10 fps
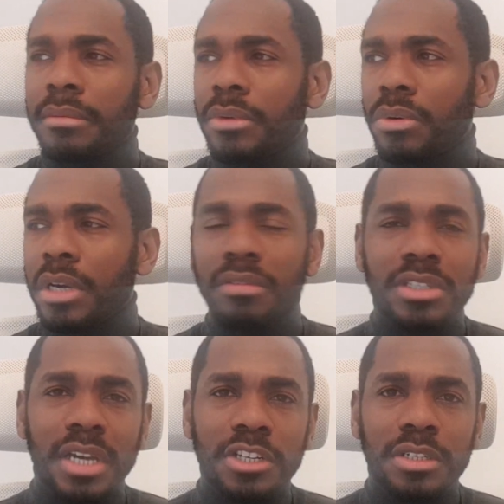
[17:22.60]
or
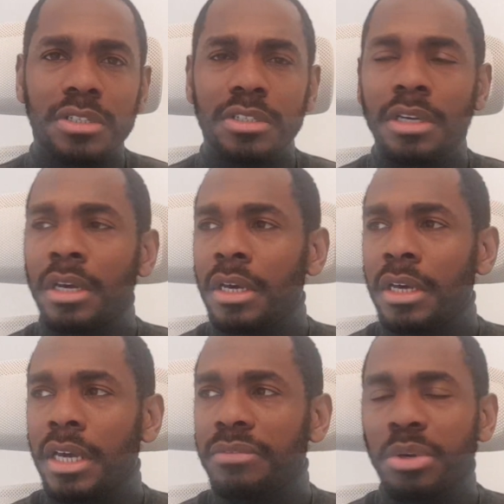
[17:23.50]
irritations.
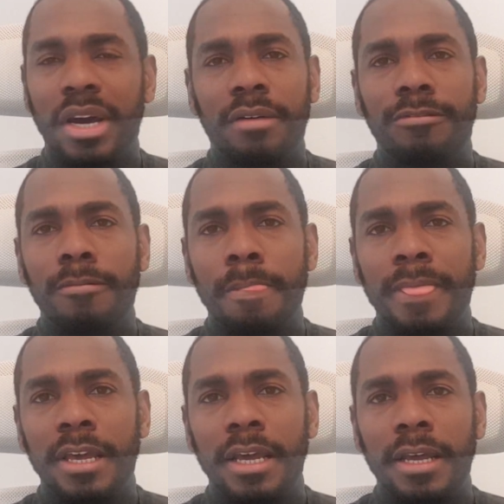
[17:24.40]
If you have
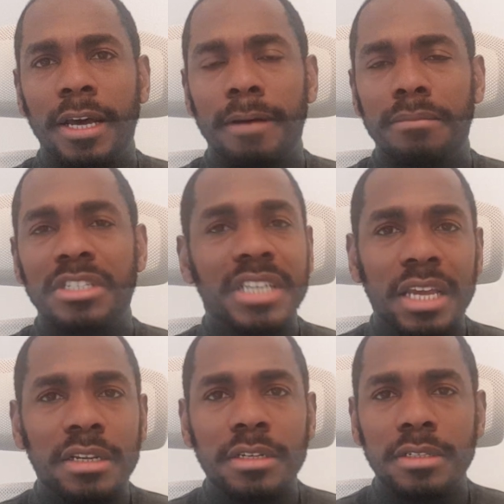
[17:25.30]

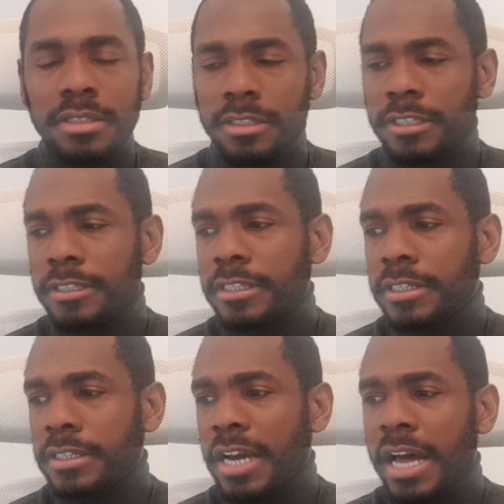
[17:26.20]
skin
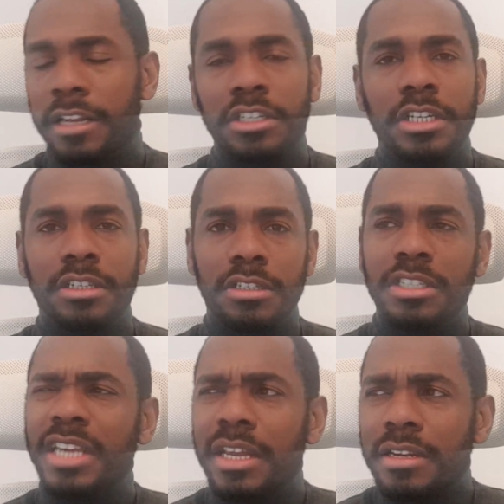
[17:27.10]
allergies of
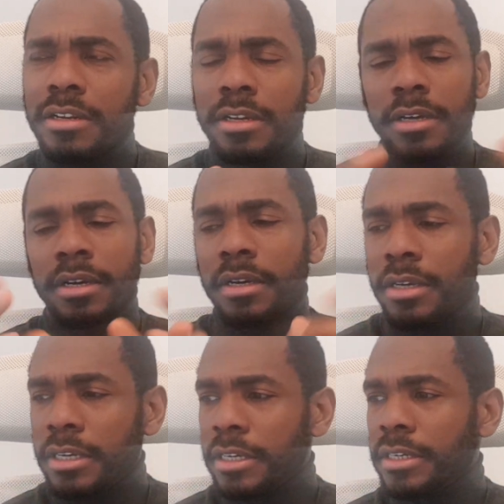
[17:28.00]
skin,
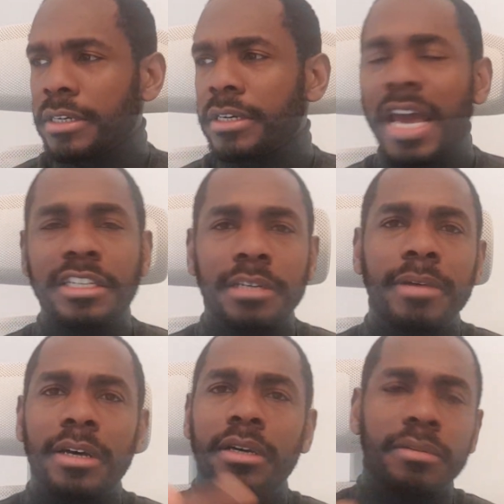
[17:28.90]

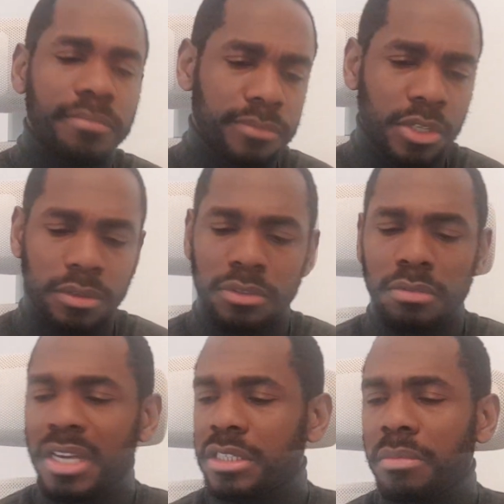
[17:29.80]
eczema, you know, you
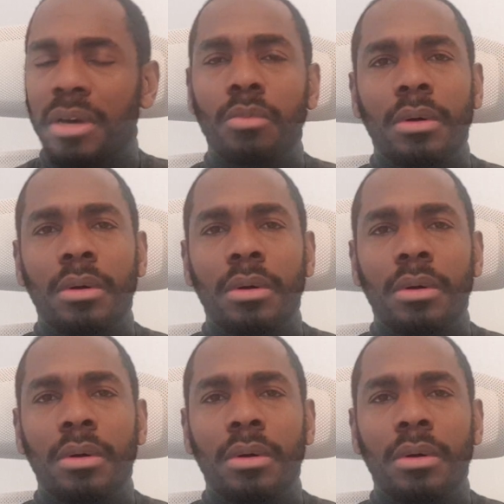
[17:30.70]
mix it with